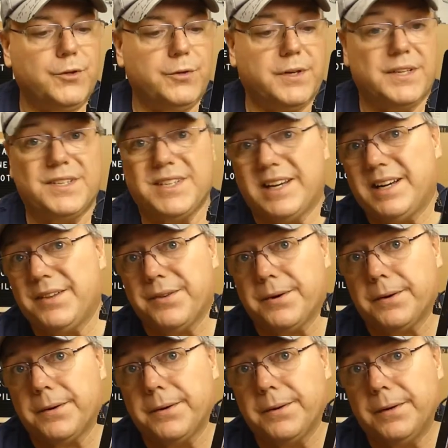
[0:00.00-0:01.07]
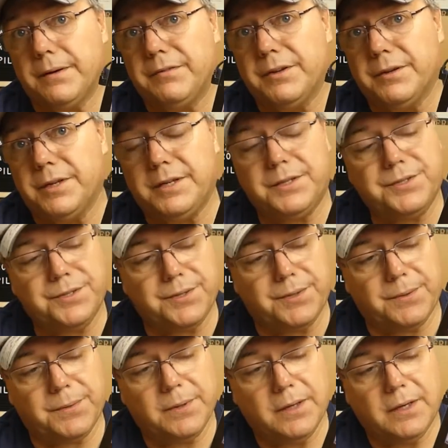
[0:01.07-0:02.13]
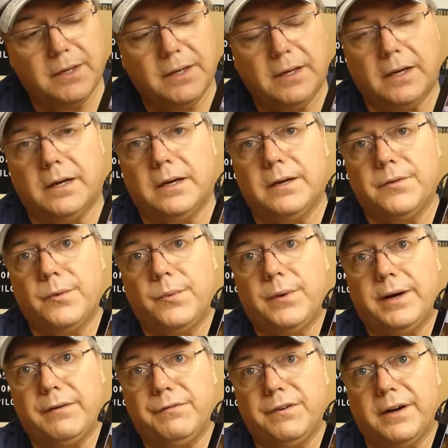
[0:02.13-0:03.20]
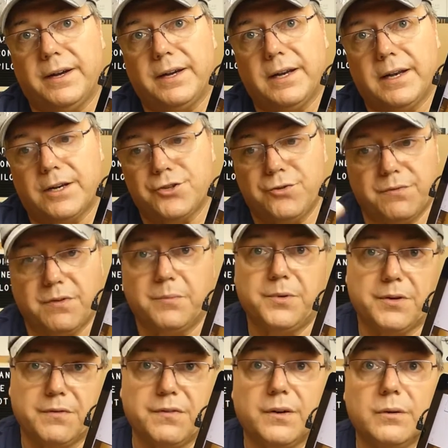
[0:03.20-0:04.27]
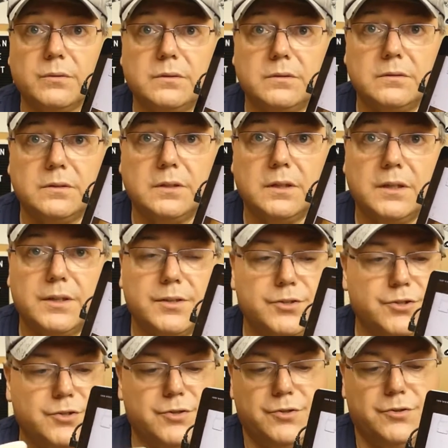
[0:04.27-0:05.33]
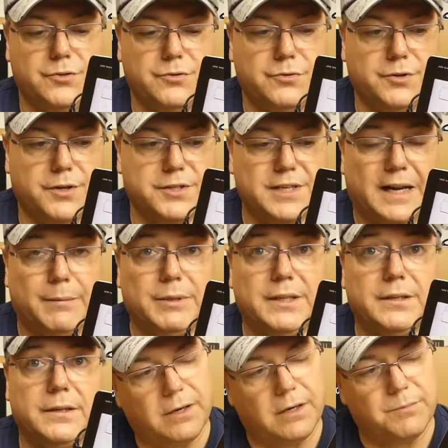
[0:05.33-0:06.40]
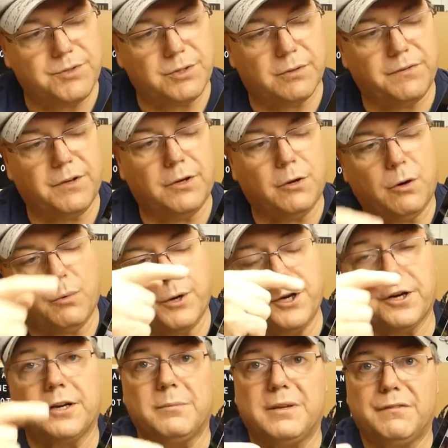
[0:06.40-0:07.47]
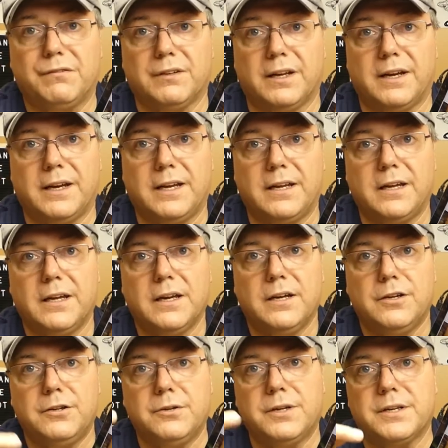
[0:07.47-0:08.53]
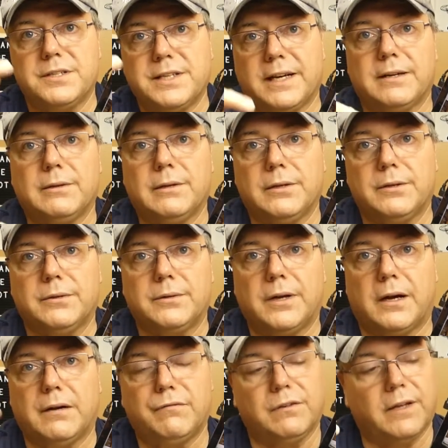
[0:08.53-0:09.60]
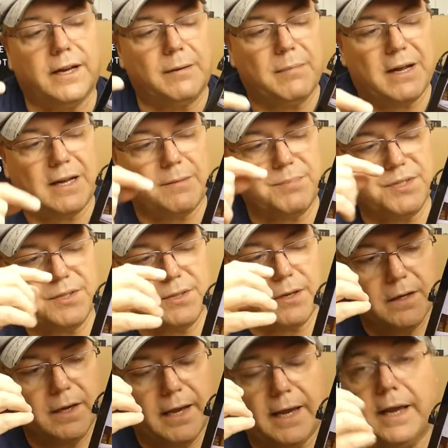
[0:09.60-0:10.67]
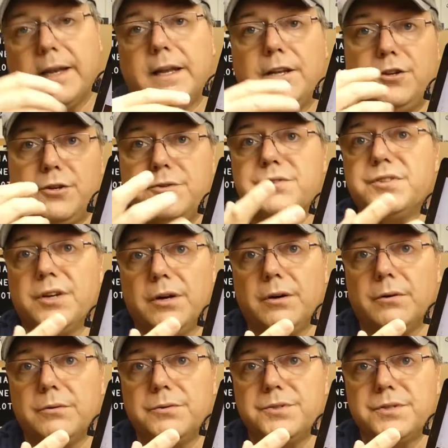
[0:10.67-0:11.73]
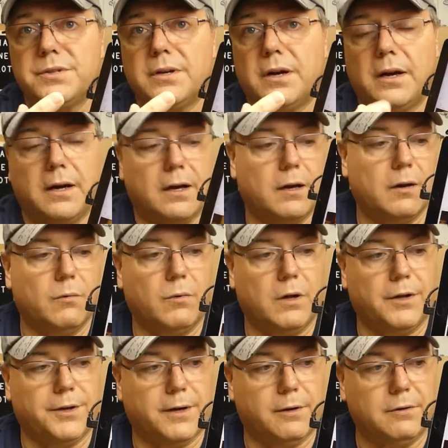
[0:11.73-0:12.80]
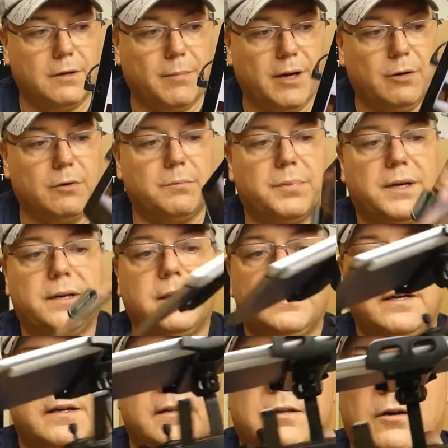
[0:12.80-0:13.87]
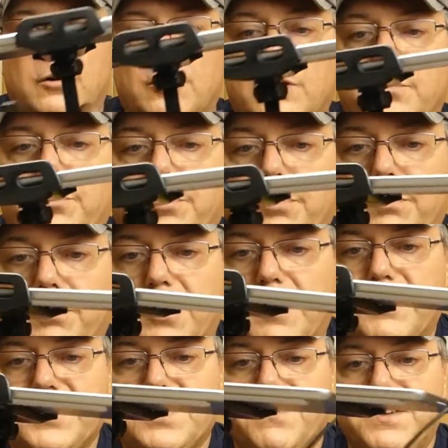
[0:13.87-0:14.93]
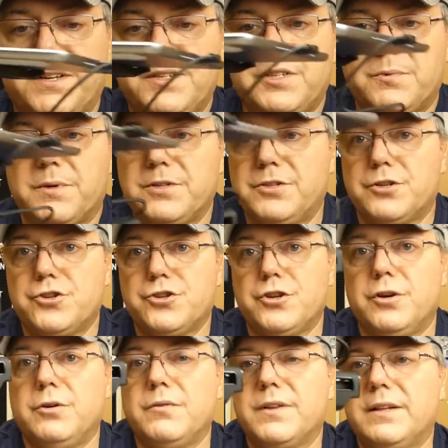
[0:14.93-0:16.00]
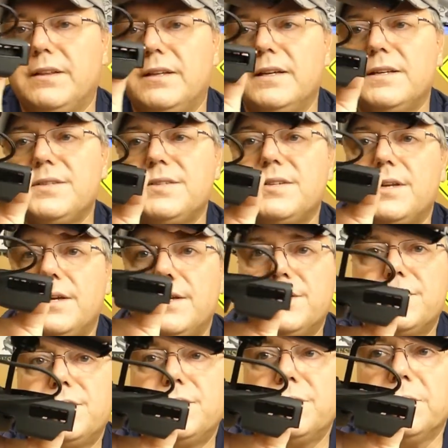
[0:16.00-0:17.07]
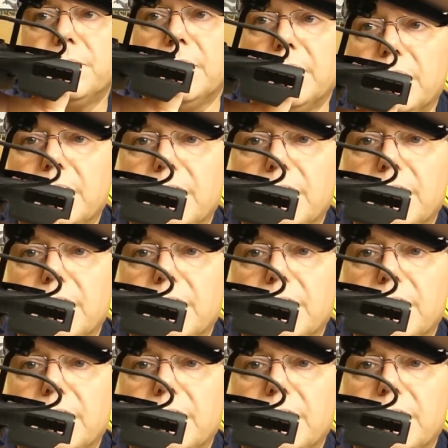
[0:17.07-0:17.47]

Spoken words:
can tether, if you need to, the Wi-Fi connection from your phone to your tablet. So if you know where you're going to be flying, you can download offline maps and then use those while you're out and about. But the whole premise of this was to show that this is doable.